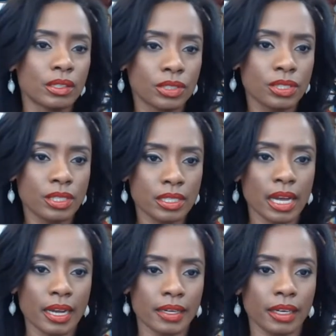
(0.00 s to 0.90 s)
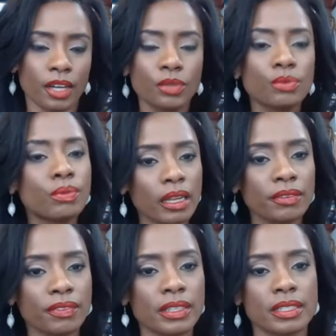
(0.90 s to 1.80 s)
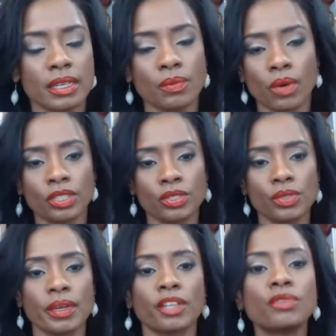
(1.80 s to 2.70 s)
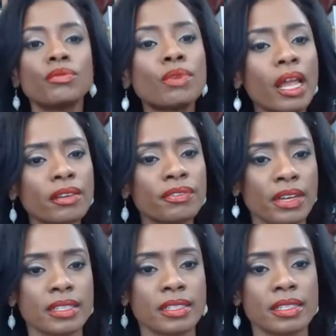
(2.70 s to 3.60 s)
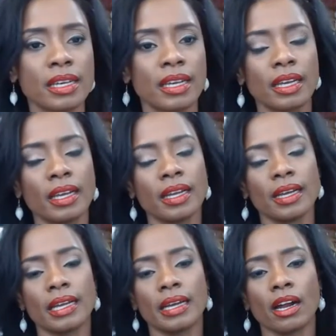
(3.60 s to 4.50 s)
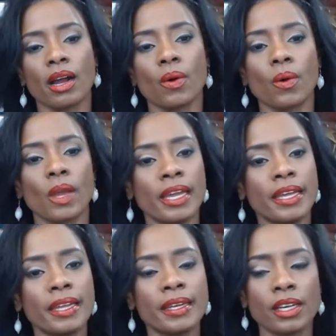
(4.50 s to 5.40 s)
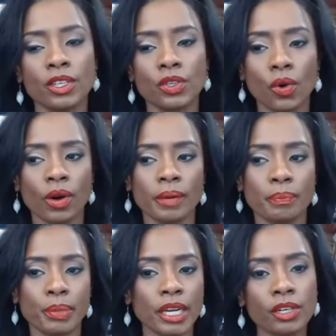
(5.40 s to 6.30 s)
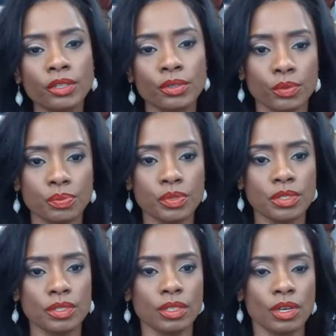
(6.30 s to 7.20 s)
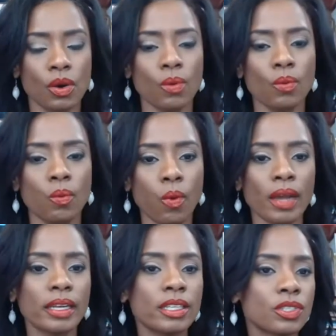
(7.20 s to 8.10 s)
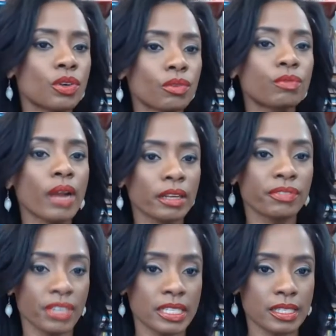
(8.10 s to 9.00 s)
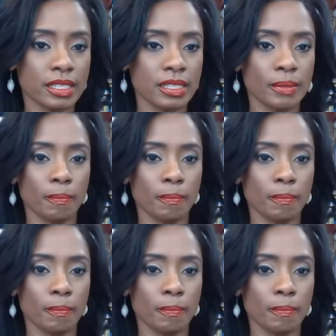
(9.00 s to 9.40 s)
society? Are you relevant in what you're doing? Are you relevant in your peer groups? What is your relevance?